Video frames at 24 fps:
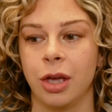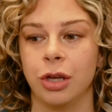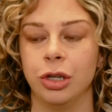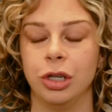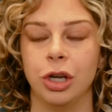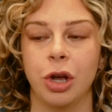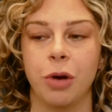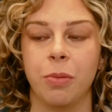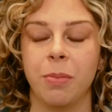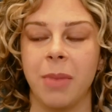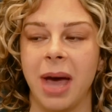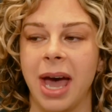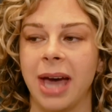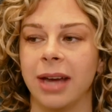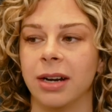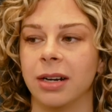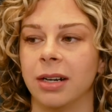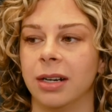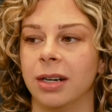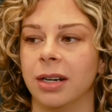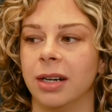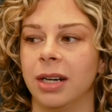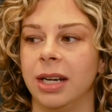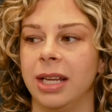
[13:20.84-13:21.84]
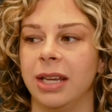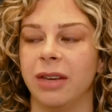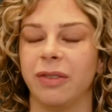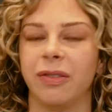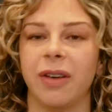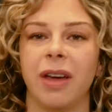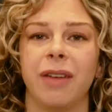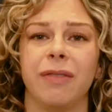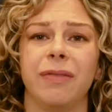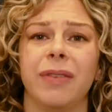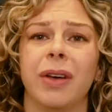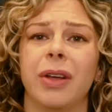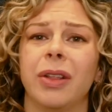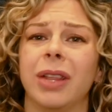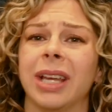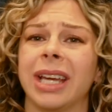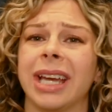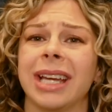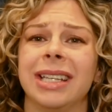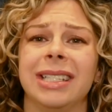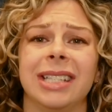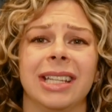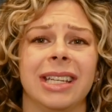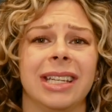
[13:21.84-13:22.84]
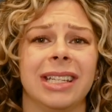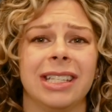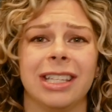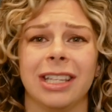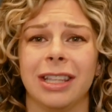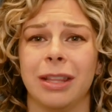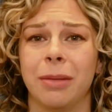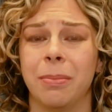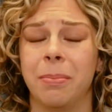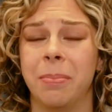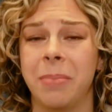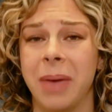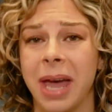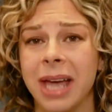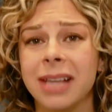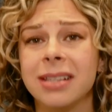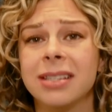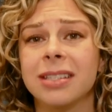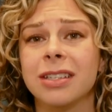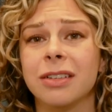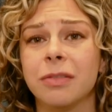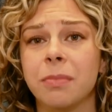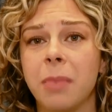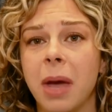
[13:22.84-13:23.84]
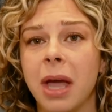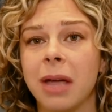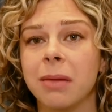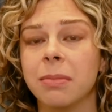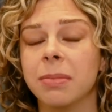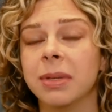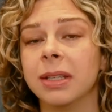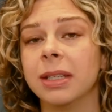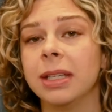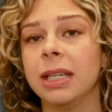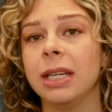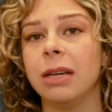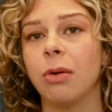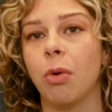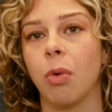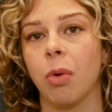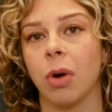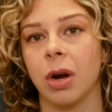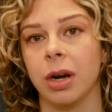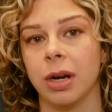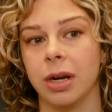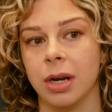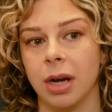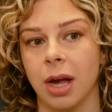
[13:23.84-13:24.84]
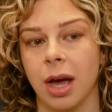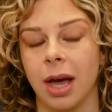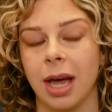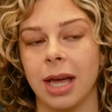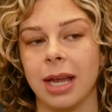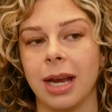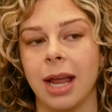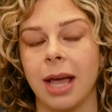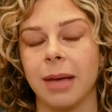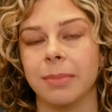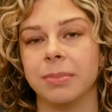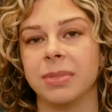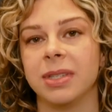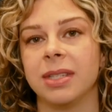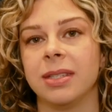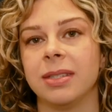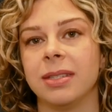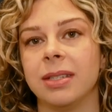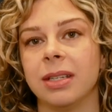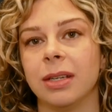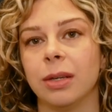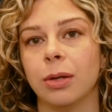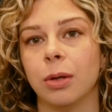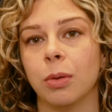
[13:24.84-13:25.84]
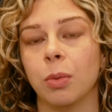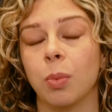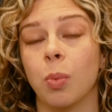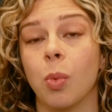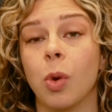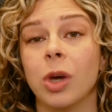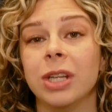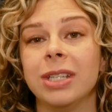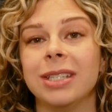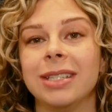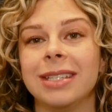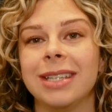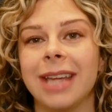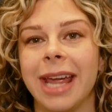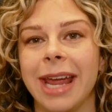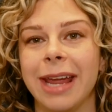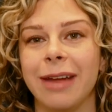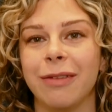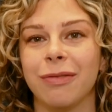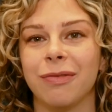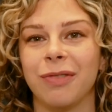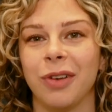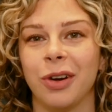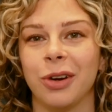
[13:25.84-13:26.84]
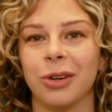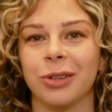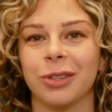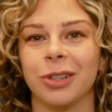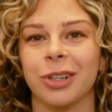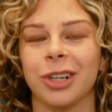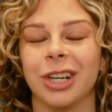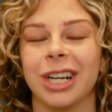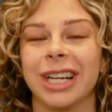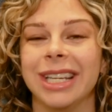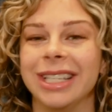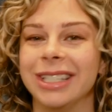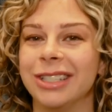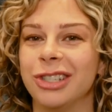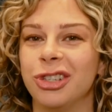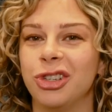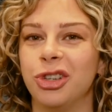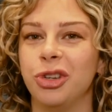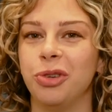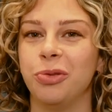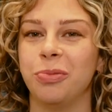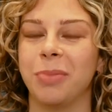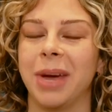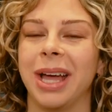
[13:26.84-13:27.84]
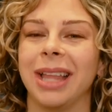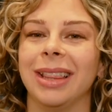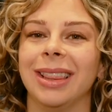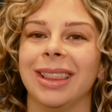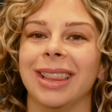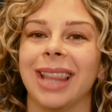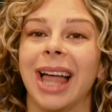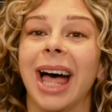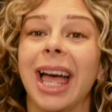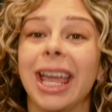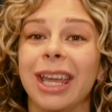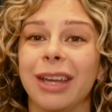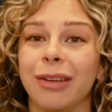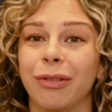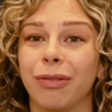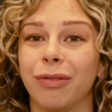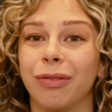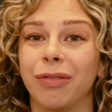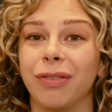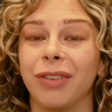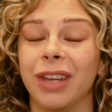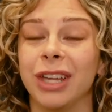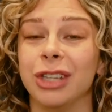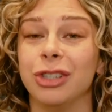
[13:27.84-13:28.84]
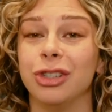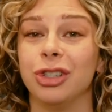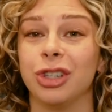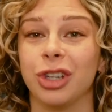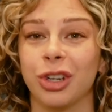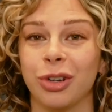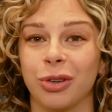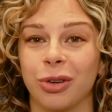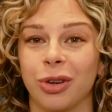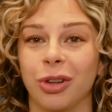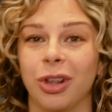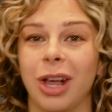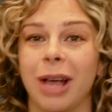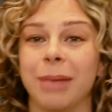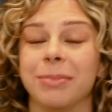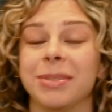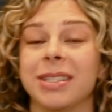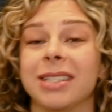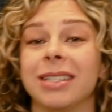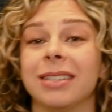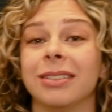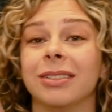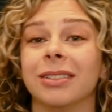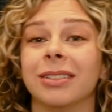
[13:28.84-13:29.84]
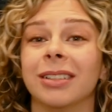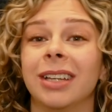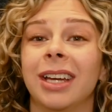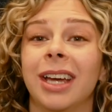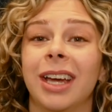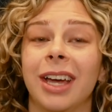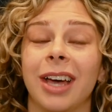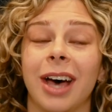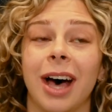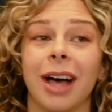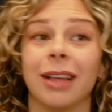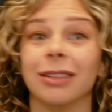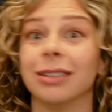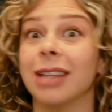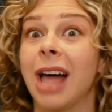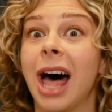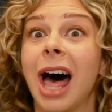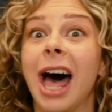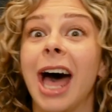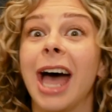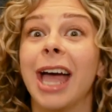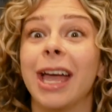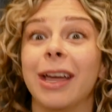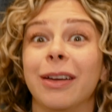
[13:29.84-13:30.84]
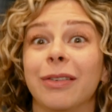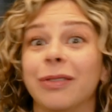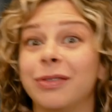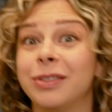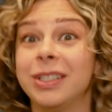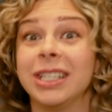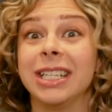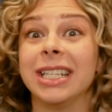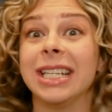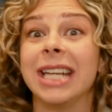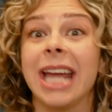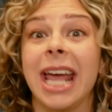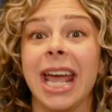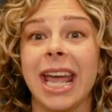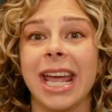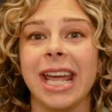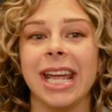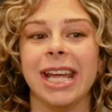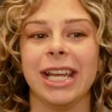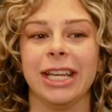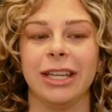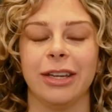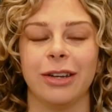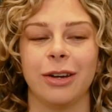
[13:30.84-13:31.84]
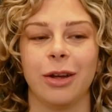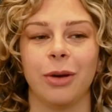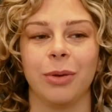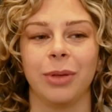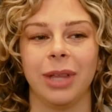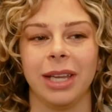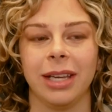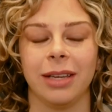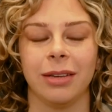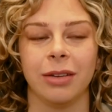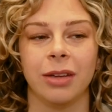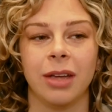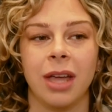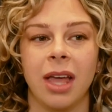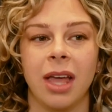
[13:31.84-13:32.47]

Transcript: no matter if I felt like I did it to the best of my ability or not, I'm still one day further into my life in general. I'm still alive today, like